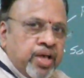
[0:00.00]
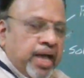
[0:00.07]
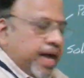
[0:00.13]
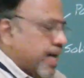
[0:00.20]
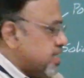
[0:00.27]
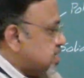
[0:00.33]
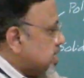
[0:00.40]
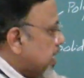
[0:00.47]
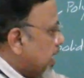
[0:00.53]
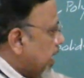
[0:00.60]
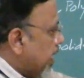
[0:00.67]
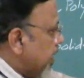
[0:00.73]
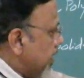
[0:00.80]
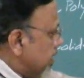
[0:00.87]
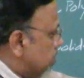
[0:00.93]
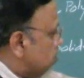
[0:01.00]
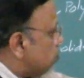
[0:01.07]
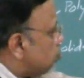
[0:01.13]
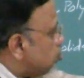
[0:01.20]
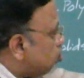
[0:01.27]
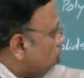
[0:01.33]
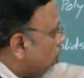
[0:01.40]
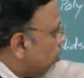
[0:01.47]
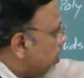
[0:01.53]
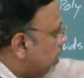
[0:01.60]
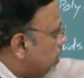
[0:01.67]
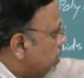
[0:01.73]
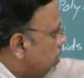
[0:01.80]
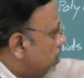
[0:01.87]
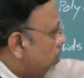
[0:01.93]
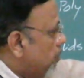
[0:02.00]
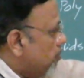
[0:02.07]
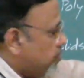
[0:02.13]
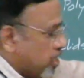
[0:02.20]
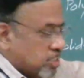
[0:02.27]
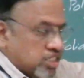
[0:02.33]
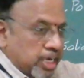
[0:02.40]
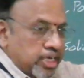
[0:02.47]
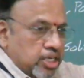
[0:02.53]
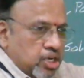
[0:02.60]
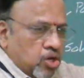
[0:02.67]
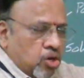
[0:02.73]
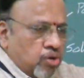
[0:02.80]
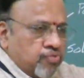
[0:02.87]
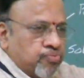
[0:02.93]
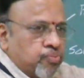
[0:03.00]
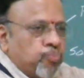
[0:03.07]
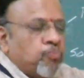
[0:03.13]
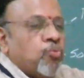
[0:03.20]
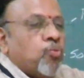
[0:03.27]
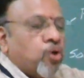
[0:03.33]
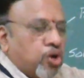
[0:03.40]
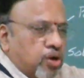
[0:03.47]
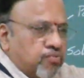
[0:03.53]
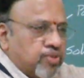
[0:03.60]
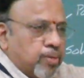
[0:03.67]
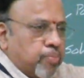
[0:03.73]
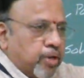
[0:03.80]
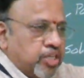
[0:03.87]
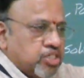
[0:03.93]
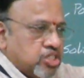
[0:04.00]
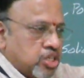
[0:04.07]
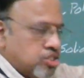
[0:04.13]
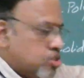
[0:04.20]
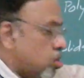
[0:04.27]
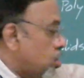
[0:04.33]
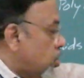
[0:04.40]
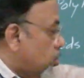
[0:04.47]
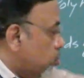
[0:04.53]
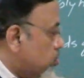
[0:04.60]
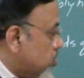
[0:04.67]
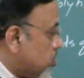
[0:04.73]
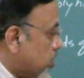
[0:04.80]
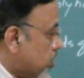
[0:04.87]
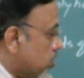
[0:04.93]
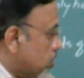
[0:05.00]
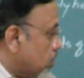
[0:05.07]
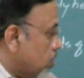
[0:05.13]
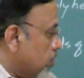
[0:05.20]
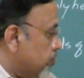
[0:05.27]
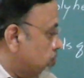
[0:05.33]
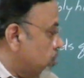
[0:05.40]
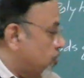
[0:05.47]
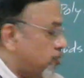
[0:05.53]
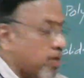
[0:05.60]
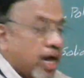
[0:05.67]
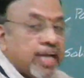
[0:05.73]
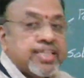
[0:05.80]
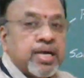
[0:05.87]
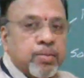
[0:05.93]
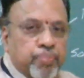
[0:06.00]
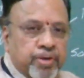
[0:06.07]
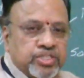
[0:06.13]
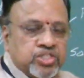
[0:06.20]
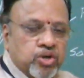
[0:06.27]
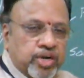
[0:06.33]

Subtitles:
as a line joining the center of one of the bases to the center of the other base.